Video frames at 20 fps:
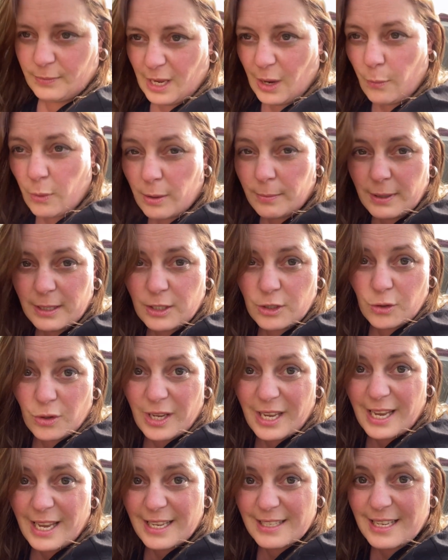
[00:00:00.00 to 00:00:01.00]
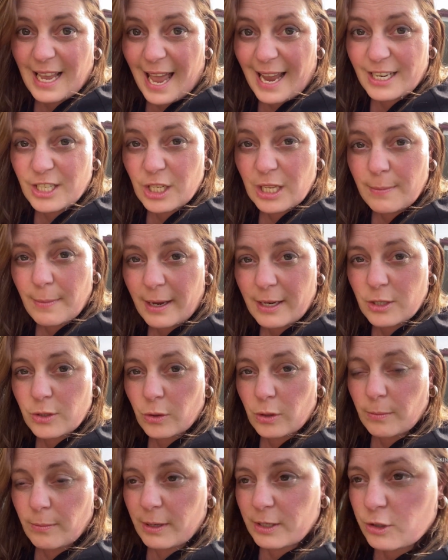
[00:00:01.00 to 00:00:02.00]
Now what I'm going to do here is actually make sure
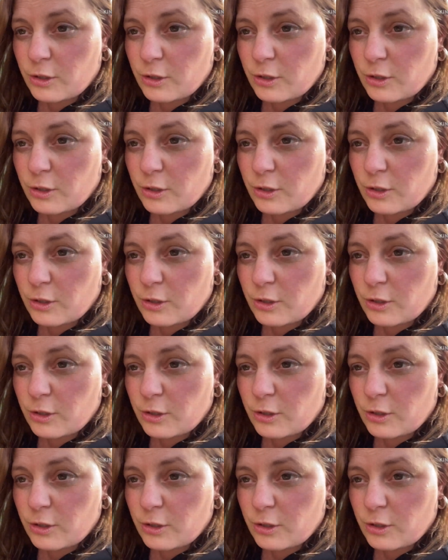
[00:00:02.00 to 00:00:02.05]
that my